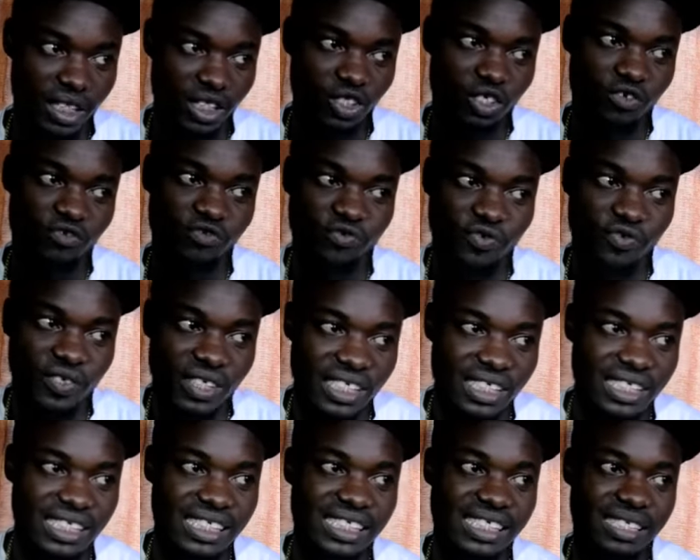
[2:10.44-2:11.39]
case of
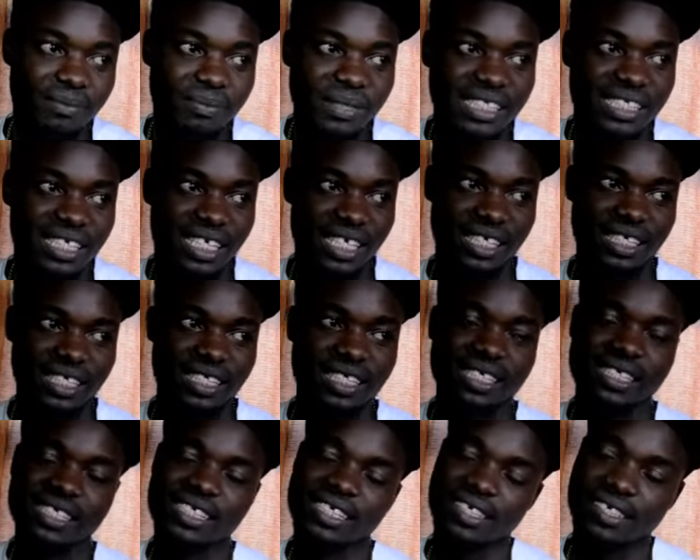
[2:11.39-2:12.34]
feeling limited,
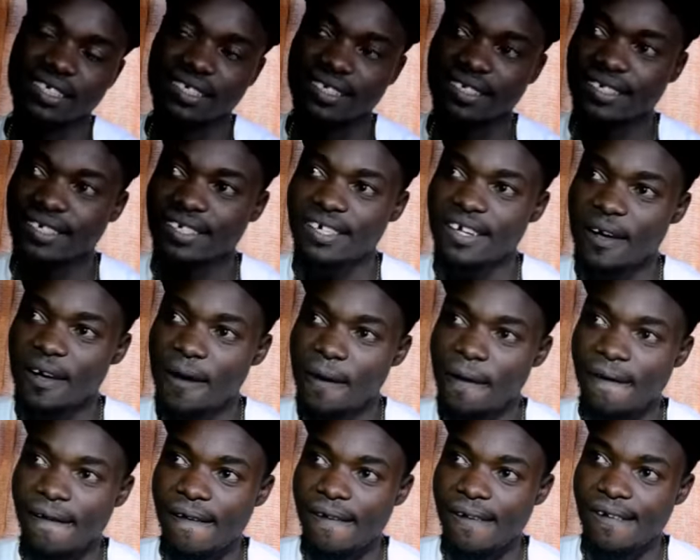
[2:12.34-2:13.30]

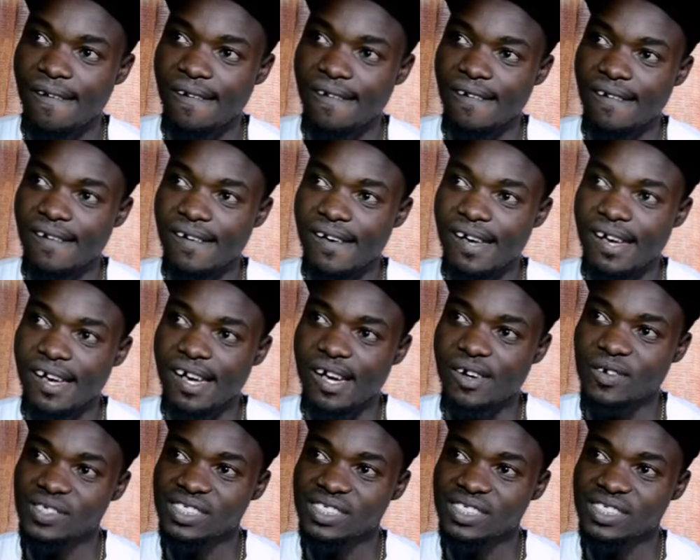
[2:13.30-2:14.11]
I